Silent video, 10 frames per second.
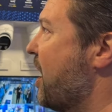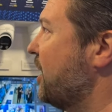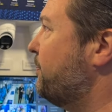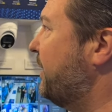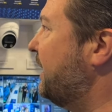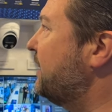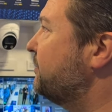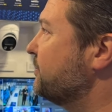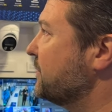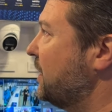
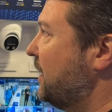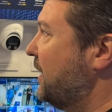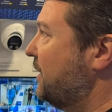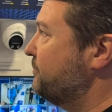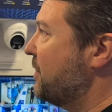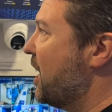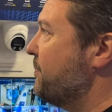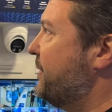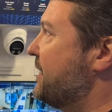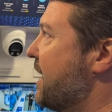
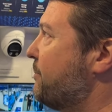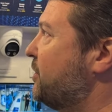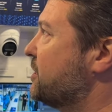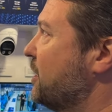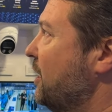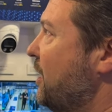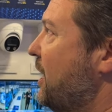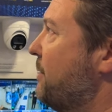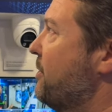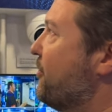IP cameras.
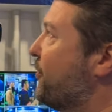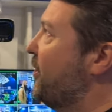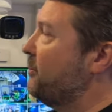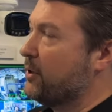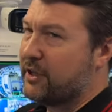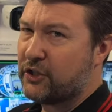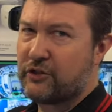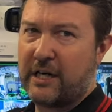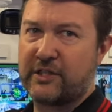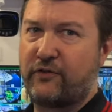Thermal has
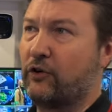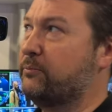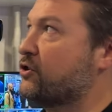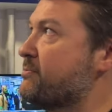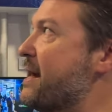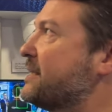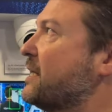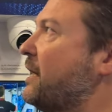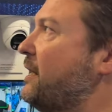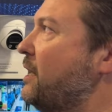transformed
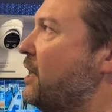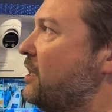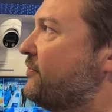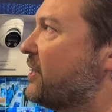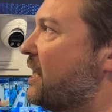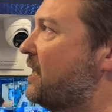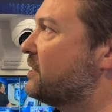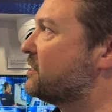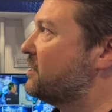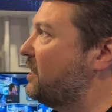dramatically over the
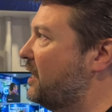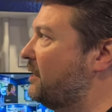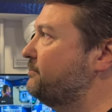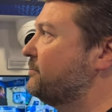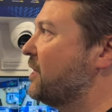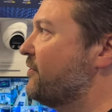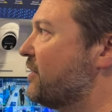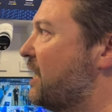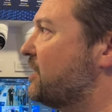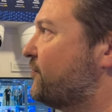
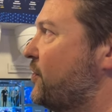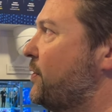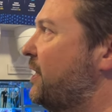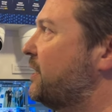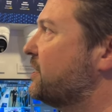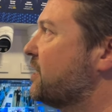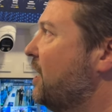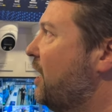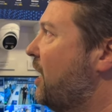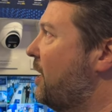last few years.
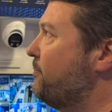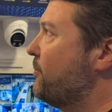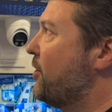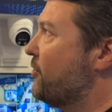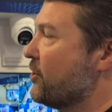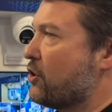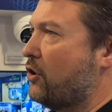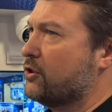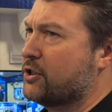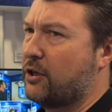The
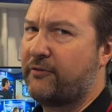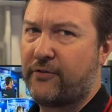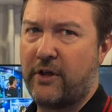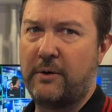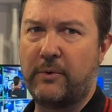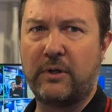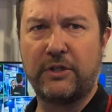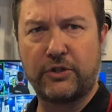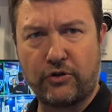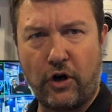costs of thermal
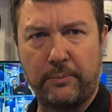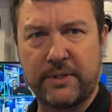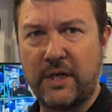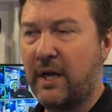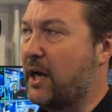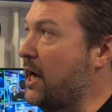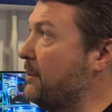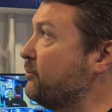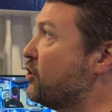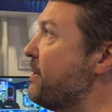has dropped
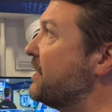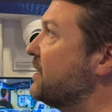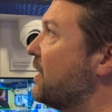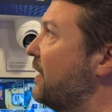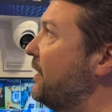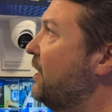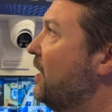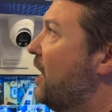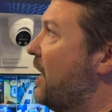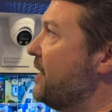dramatically,
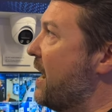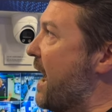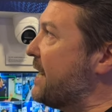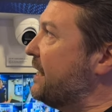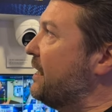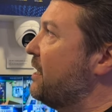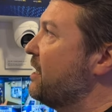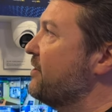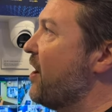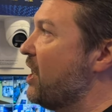and adding
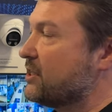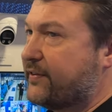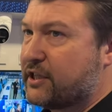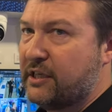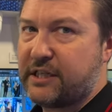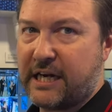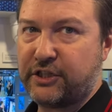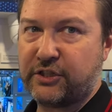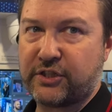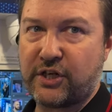kind of artificial
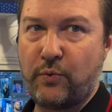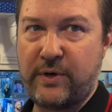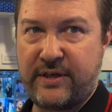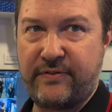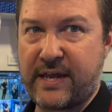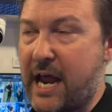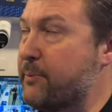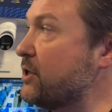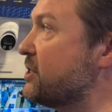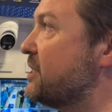intelligence within the
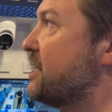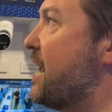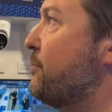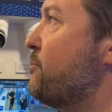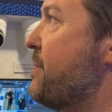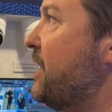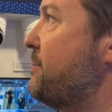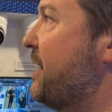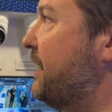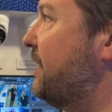cameras has enabled many,
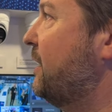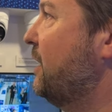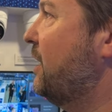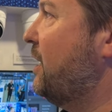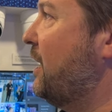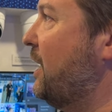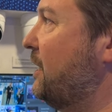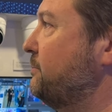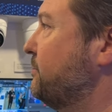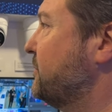many
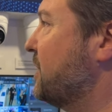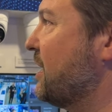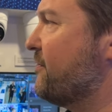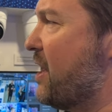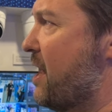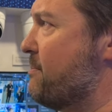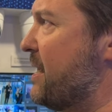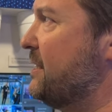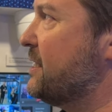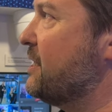kind of
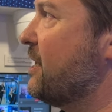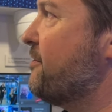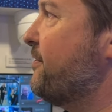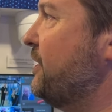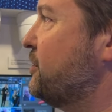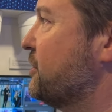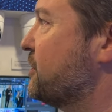amazing kind of features.